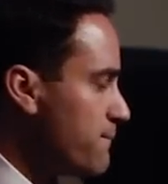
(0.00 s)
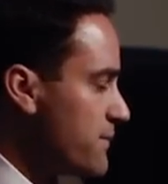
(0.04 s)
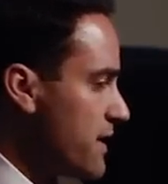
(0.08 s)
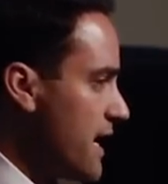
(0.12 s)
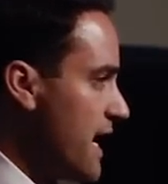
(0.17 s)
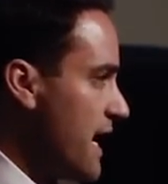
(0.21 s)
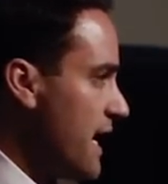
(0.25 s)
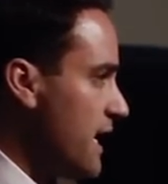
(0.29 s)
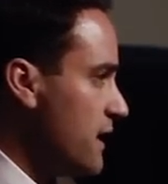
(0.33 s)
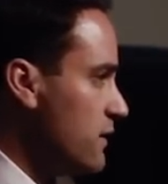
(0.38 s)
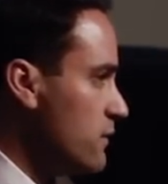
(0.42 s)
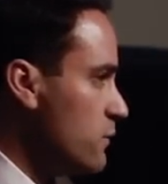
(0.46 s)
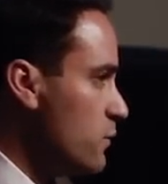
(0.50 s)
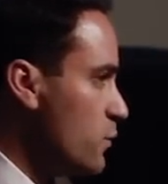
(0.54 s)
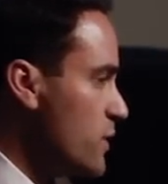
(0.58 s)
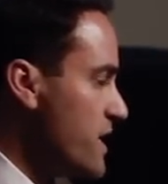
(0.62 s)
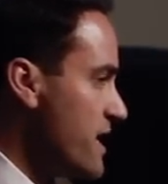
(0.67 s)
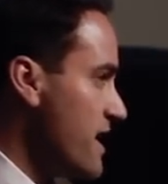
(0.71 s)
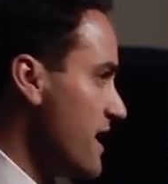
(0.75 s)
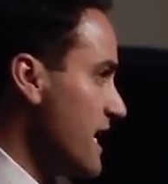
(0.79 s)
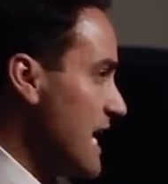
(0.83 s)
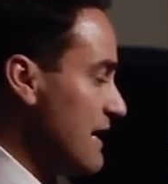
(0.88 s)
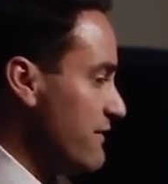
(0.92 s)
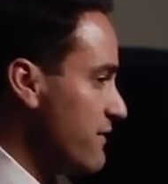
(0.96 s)
and we
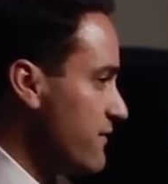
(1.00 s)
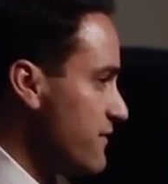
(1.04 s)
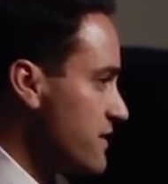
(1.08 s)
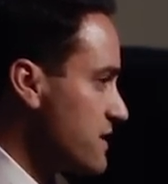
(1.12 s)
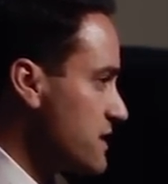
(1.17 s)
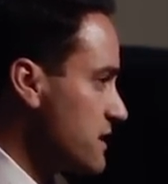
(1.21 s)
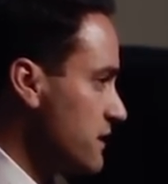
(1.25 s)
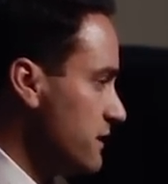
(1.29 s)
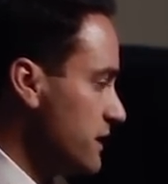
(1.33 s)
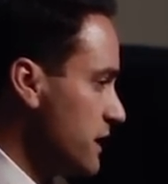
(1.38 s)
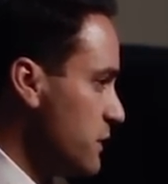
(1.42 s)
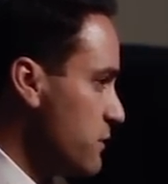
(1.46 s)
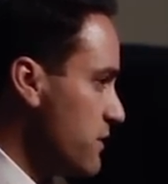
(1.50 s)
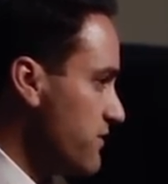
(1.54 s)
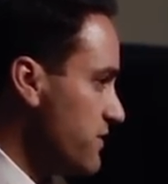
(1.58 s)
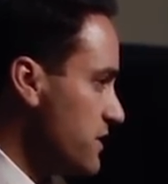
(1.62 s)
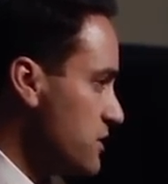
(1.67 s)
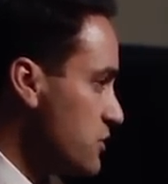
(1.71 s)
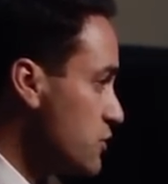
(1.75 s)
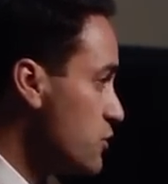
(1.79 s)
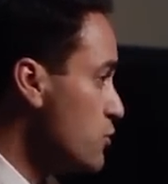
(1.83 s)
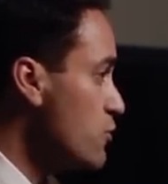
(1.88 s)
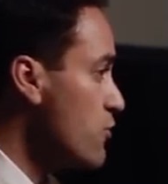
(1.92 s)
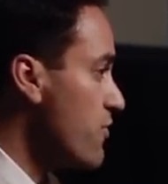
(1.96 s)
can't have a facility
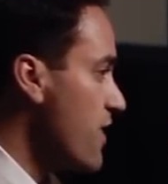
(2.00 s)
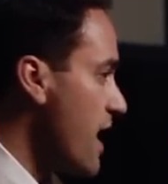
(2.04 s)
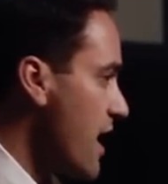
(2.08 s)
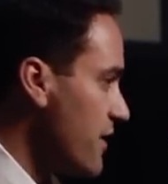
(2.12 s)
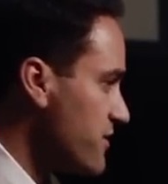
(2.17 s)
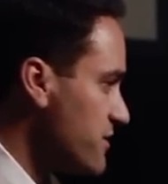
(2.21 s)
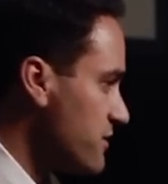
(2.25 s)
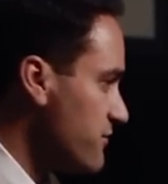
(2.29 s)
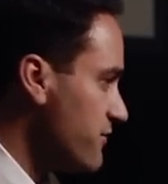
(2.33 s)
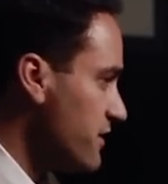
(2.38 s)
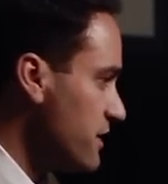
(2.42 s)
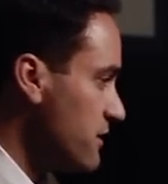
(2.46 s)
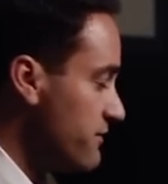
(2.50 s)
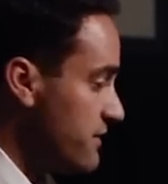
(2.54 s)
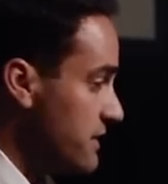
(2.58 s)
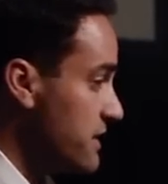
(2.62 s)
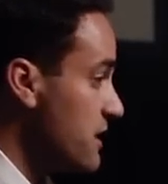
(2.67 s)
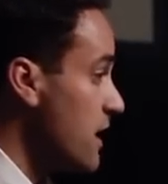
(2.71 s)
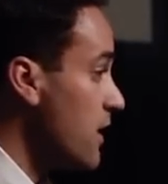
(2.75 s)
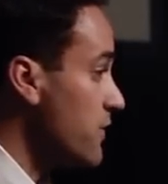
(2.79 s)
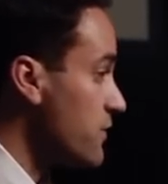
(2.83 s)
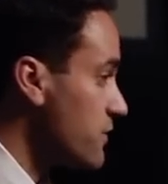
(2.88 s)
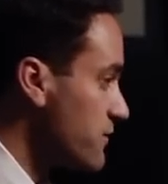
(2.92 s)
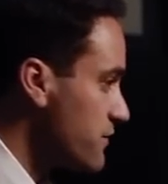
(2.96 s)
within 2,000 feet of any
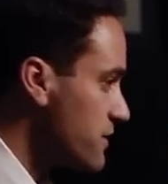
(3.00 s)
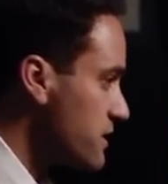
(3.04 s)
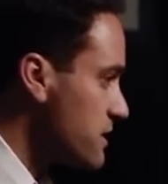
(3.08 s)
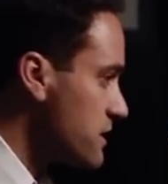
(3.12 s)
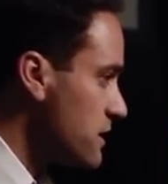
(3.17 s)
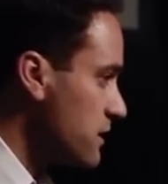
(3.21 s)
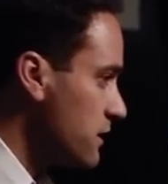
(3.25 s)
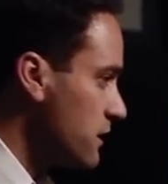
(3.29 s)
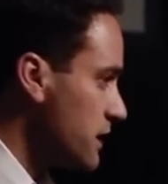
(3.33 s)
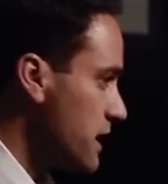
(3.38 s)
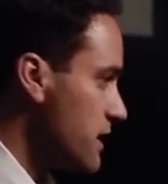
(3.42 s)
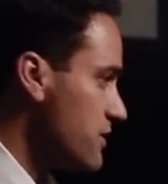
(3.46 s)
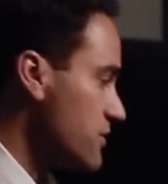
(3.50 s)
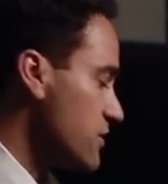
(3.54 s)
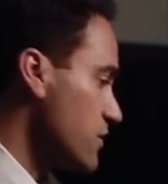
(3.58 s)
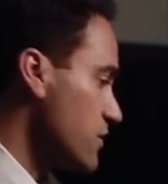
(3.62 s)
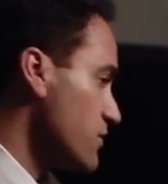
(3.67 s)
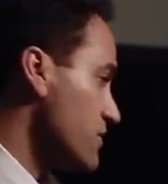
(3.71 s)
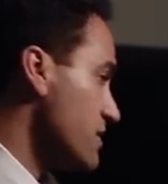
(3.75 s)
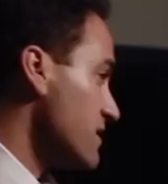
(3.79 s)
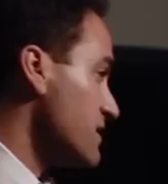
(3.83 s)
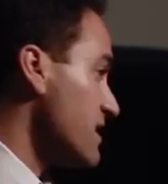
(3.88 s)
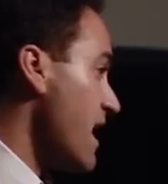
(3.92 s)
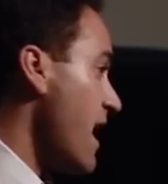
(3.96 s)
other facility. And so
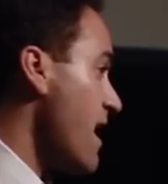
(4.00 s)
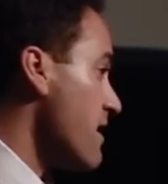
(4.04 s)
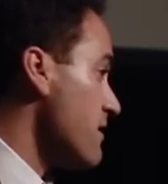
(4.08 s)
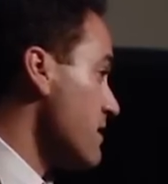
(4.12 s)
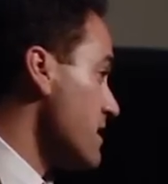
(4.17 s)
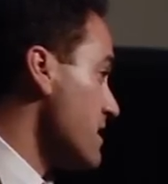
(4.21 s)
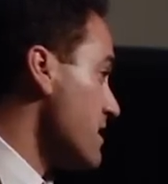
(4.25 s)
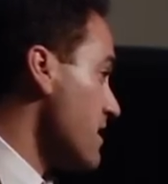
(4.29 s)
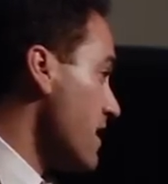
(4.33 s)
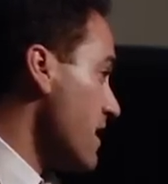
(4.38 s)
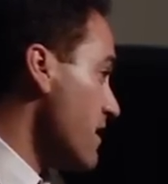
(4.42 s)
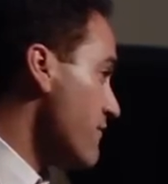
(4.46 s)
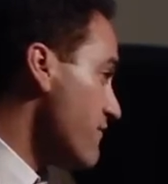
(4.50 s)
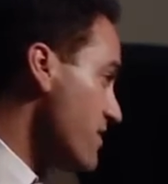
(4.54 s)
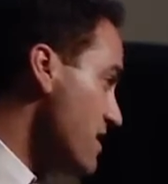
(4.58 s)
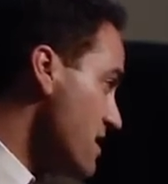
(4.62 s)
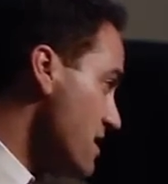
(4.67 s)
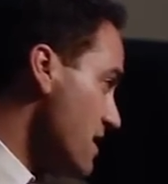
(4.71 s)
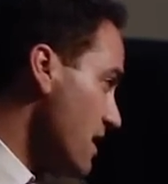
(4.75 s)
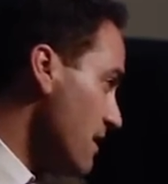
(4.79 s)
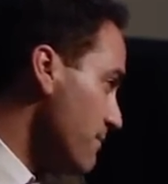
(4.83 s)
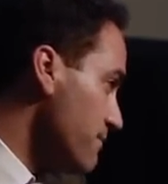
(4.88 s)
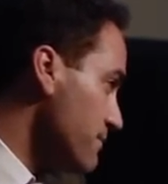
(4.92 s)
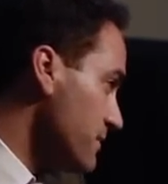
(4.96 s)
since I already gave
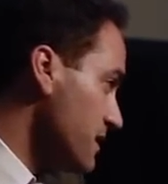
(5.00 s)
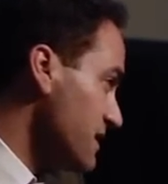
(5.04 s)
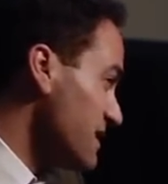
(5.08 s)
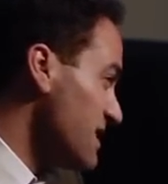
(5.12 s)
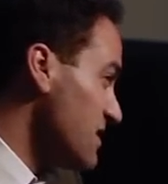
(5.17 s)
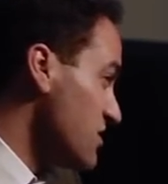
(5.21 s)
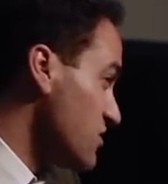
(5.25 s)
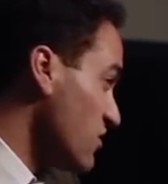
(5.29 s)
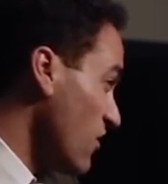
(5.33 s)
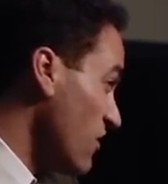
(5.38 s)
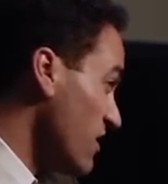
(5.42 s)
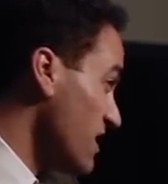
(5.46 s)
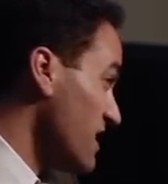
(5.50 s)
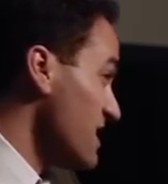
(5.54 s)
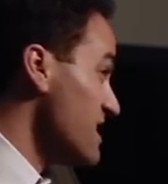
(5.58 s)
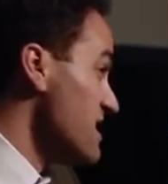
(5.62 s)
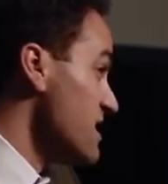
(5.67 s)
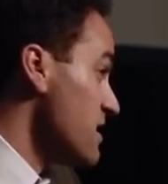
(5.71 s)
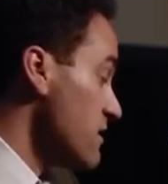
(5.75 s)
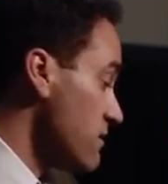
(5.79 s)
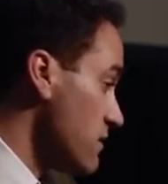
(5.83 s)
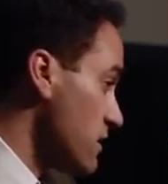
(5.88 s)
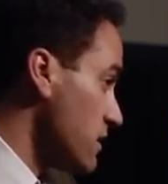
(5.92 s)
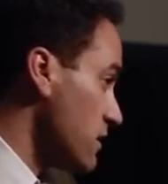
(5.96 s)
him, because he started a
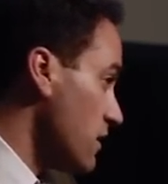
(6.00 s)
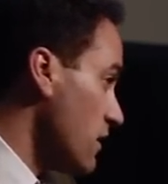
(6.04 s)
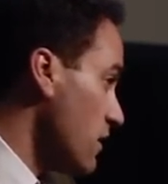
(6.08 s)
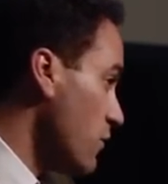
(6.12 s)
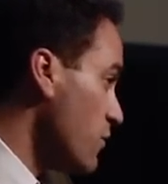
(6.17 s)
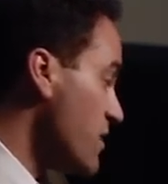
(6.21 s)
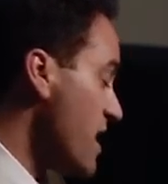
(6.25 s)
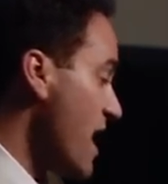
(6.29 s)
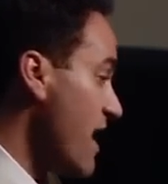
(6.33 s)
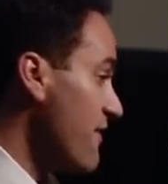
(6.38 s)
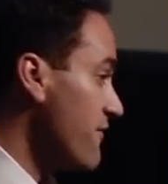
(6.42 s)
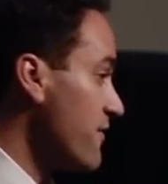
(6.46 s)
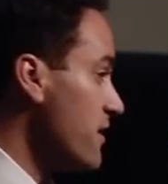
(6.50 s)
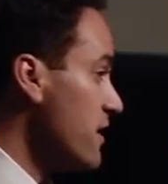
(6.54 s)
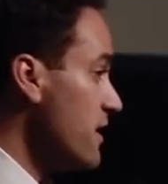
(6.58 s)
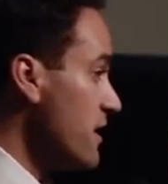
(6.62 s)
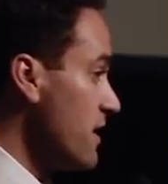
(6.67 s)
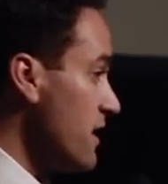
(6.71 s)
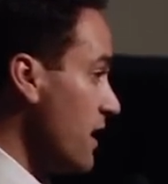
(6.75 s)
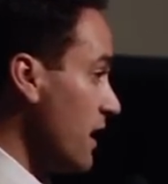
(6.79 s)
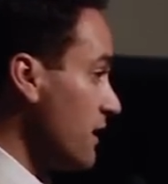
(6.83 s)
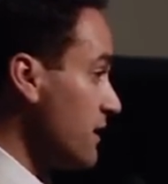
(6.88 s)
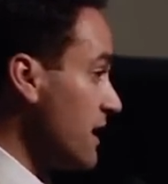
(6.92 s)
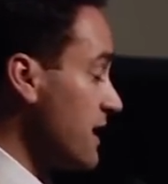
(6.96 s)
year ago, we have
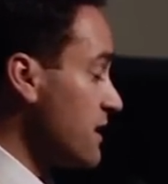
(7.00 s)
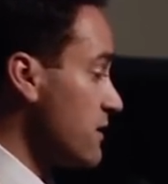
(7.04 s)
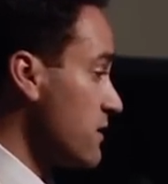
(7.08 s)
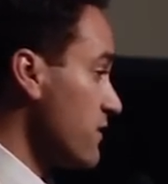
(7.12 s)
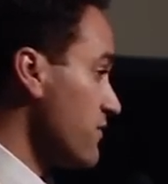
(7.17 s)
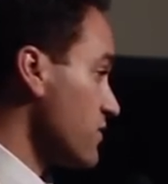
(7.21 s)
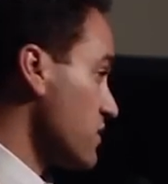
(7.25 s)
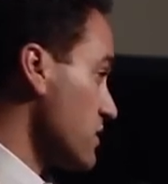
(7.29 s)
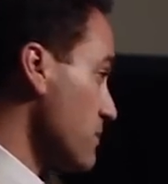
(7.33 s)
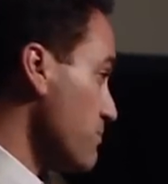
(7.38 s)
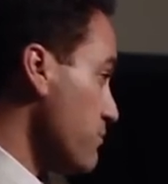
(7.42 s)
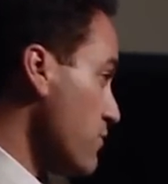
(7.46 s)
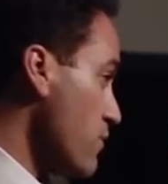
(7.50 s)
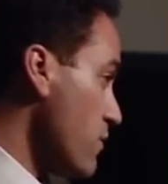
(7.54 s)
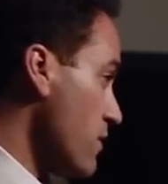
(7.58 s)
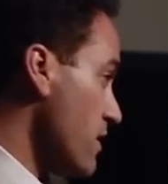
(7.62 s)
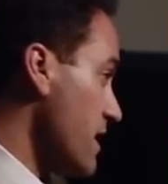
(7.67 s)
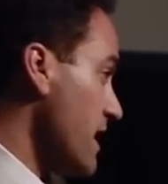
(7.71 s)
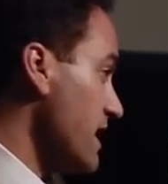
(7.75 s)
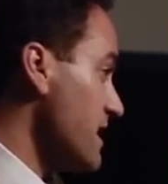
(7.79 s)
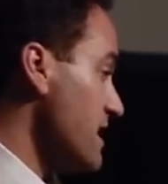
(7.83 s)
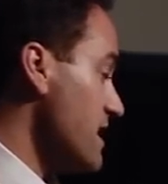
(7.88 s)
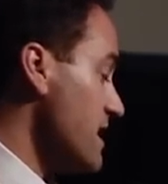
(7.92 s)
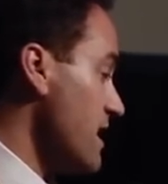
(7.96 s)
a letter of support
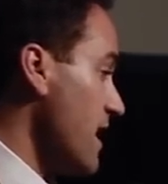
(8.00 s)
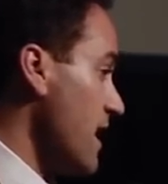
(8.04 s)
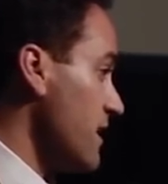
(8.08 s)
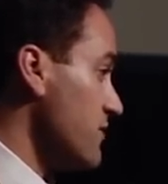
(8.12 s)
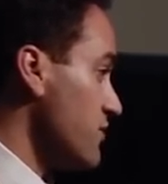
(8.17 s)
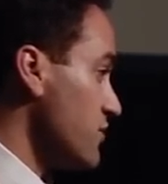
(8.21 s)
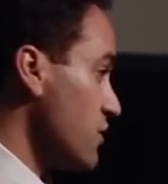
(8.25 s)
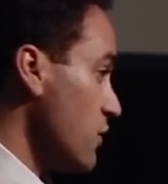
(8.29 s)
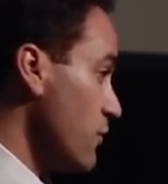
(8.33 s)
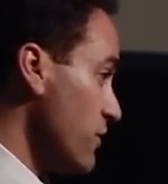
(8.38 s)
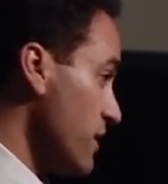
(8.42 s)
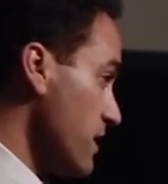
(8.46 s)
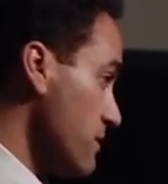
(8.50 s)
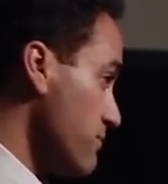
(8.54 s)
and he got zoning